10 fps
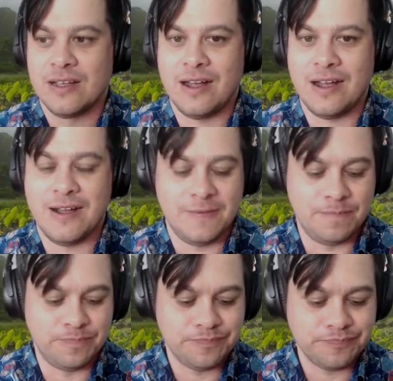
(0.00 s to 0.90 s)
to
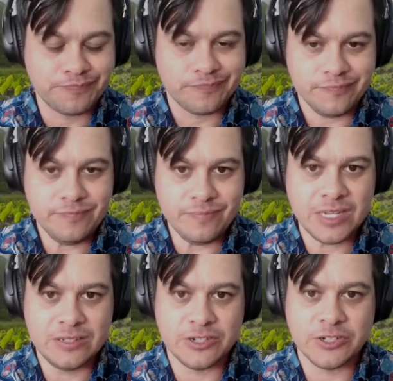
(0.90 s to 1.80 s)

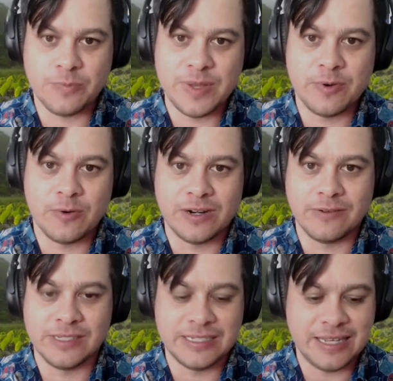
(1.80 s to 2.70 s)
show people what it
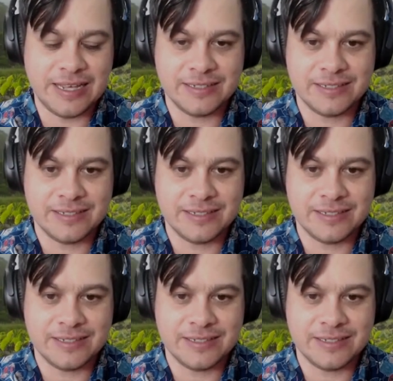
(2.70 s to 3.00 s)
really takes.